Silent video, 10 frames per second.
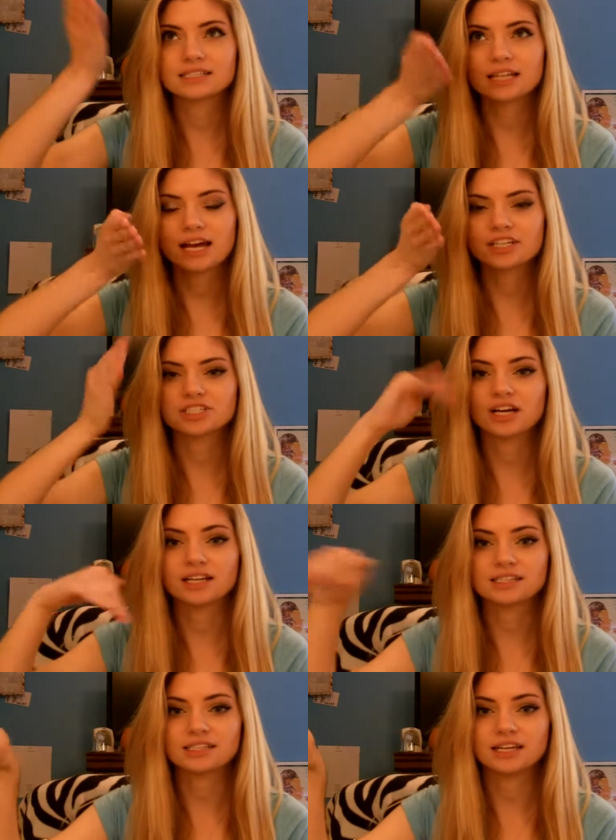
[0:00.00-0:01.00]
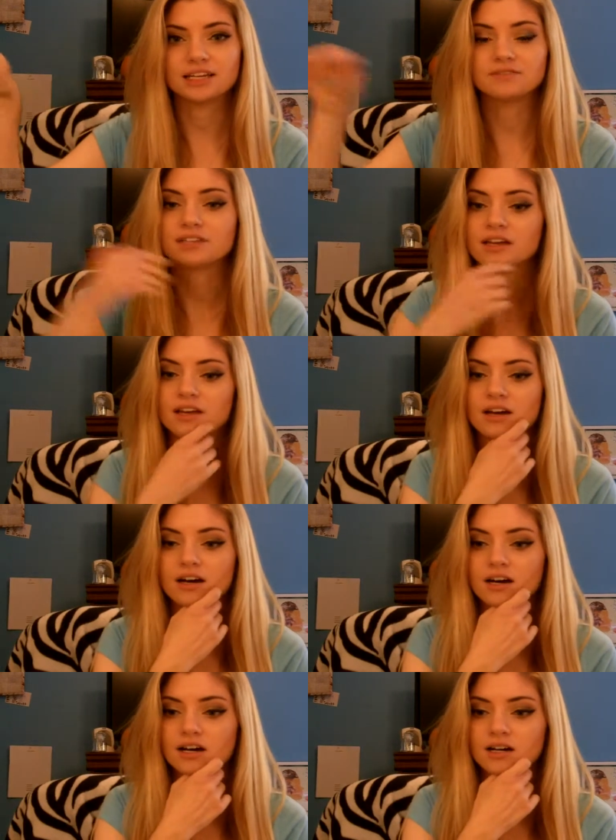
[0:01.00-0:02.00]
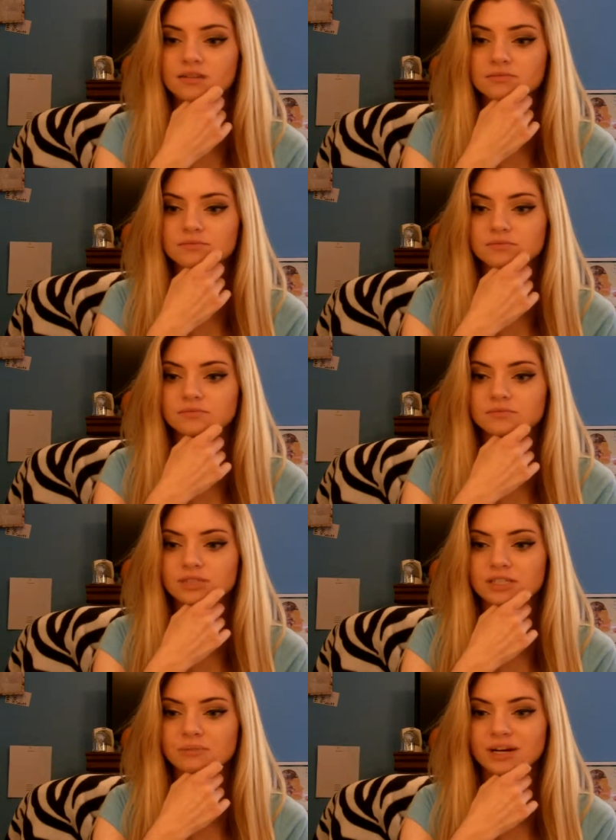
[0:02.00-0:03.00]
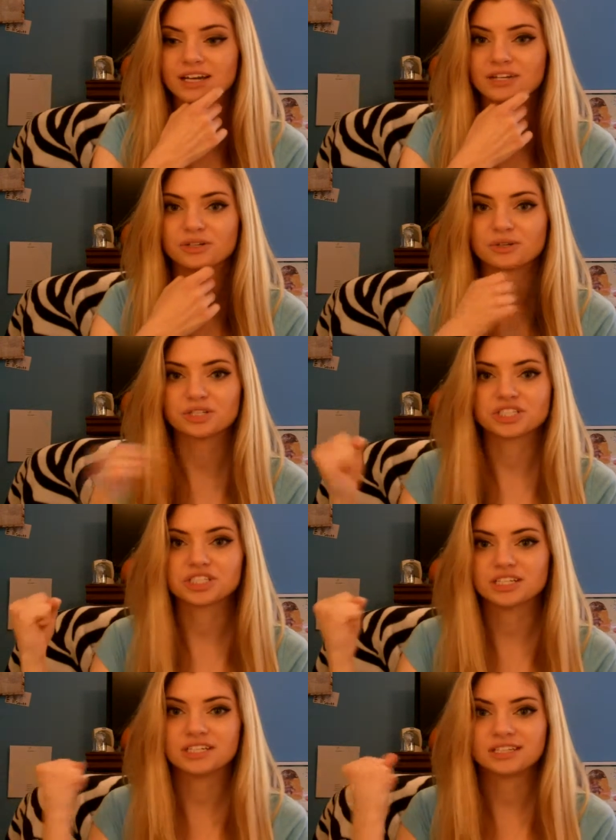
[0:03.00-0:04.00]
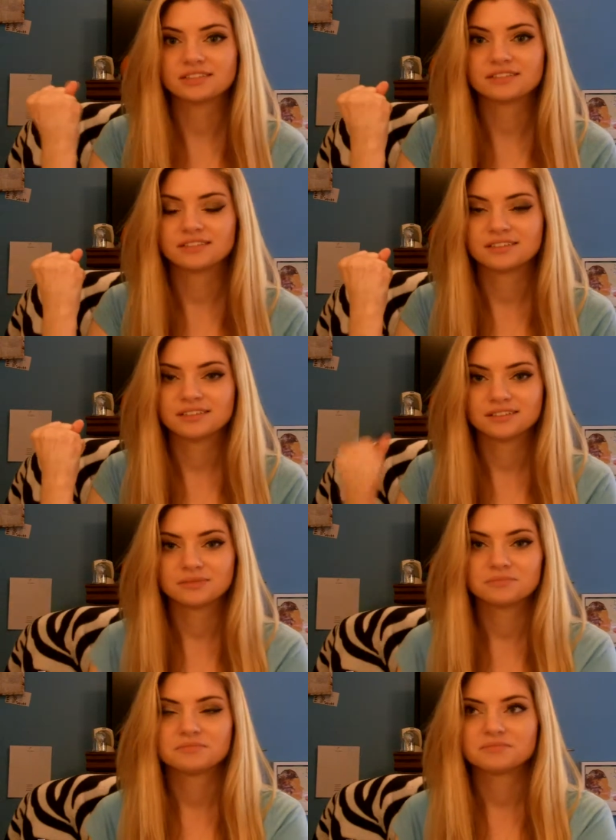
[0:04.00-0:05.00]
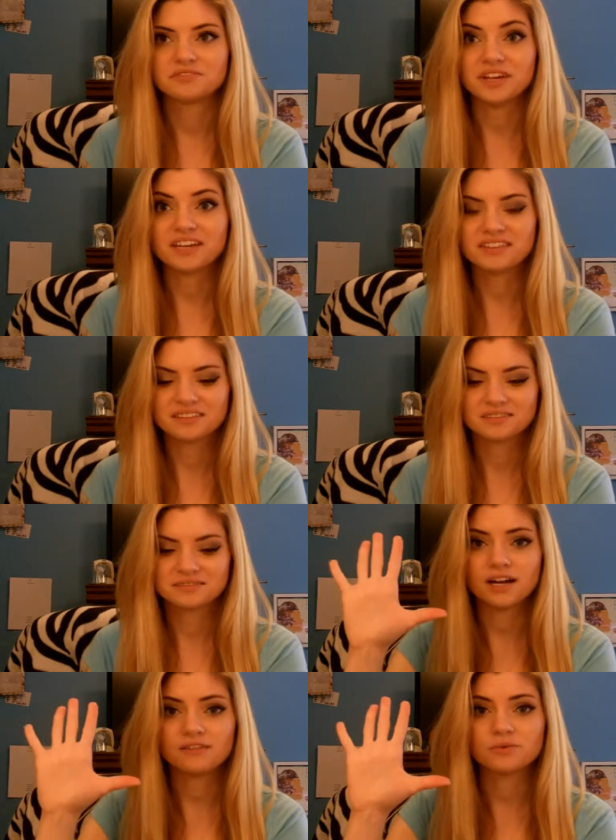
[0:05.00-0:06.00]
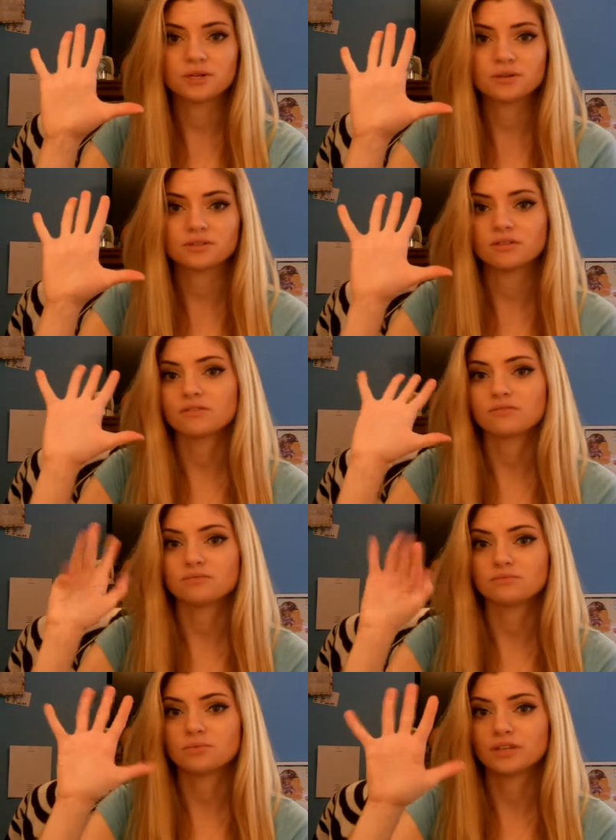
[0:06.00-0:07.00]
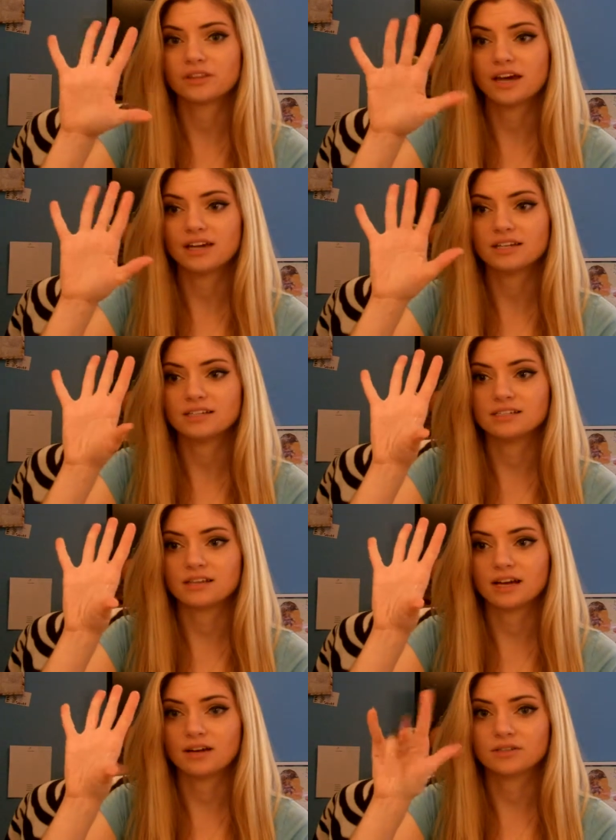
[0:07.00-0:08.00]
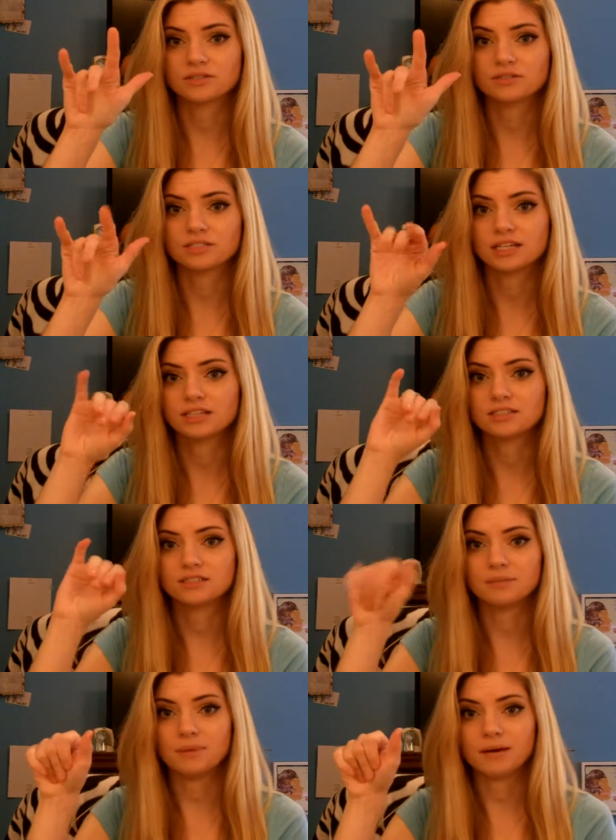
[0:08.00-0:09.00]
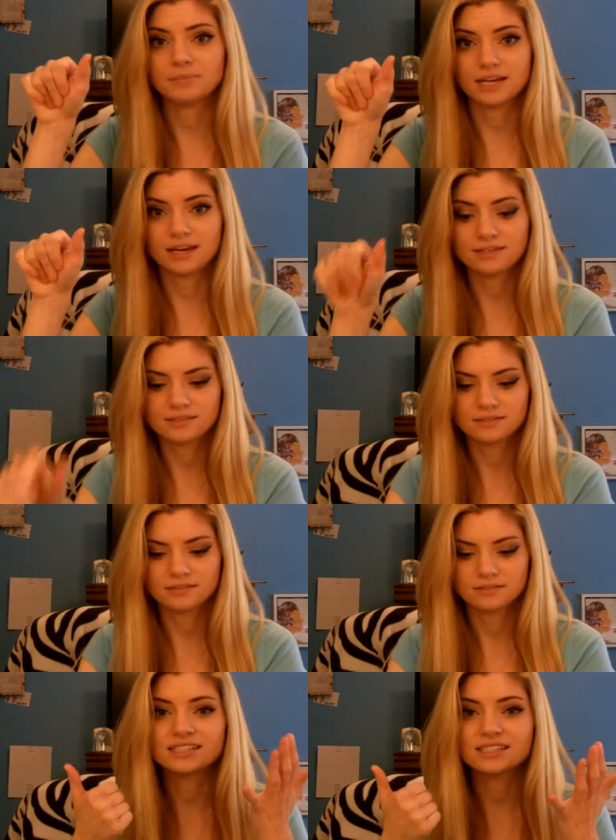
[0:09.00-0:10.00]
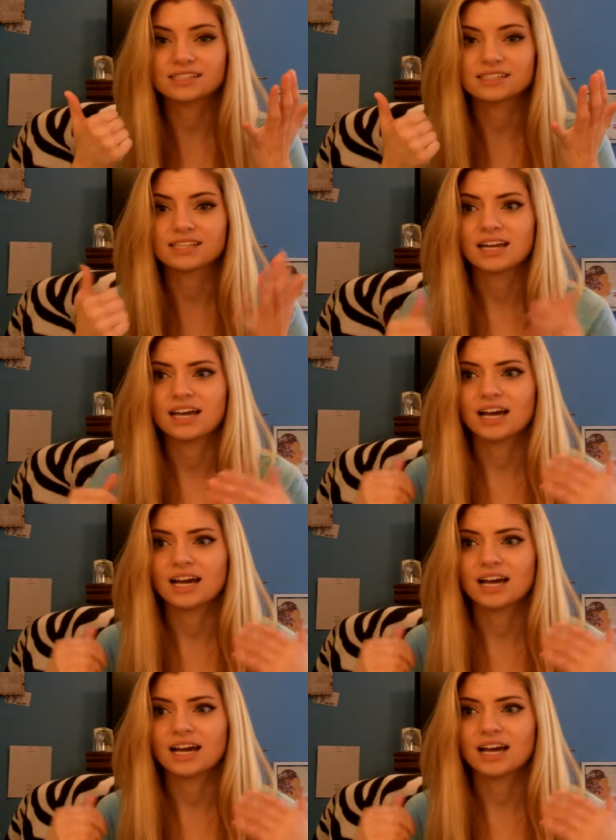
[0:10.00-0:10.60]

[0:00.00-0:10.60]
slash got saved uh, in my Christian faith. Five, what goes along with that is I also decided to get baptized. Six,